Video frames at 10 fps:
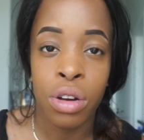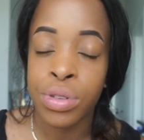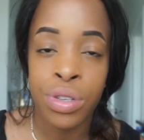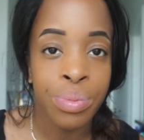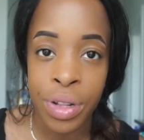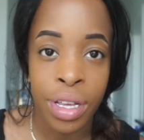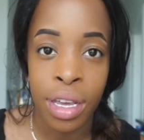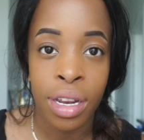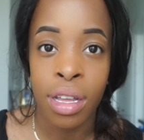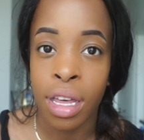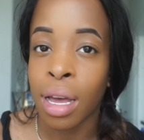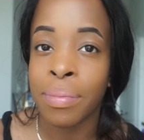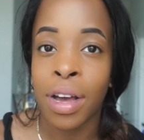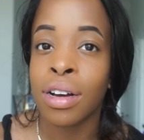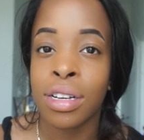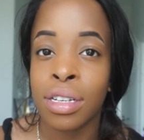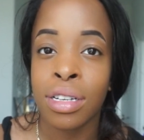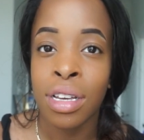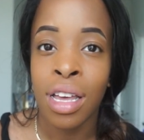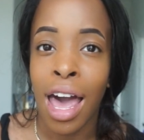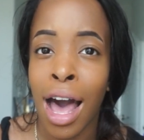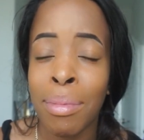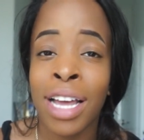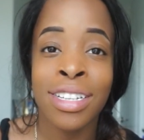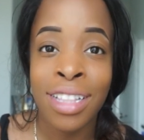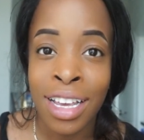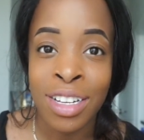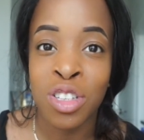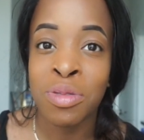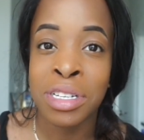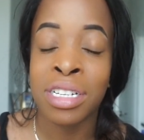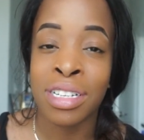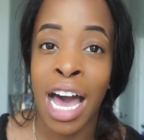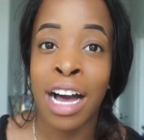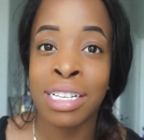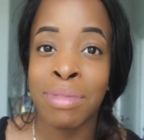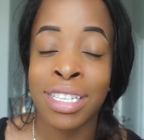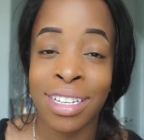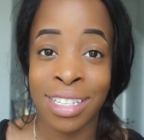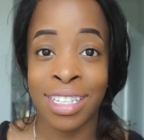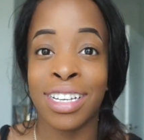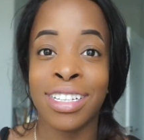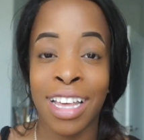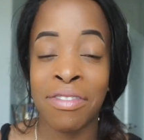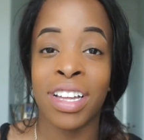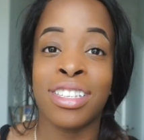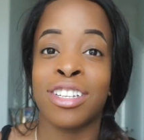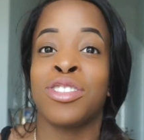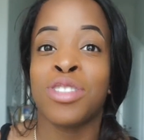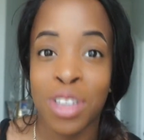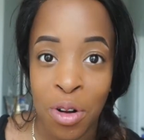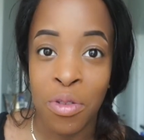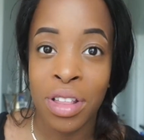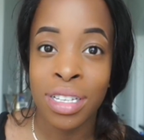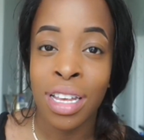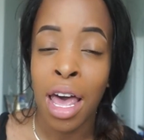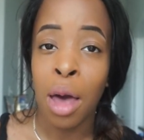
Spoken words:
It was humiliating. Like, I'm acting like it's no big deal now because my son's 6. I've had 6 years to get over this.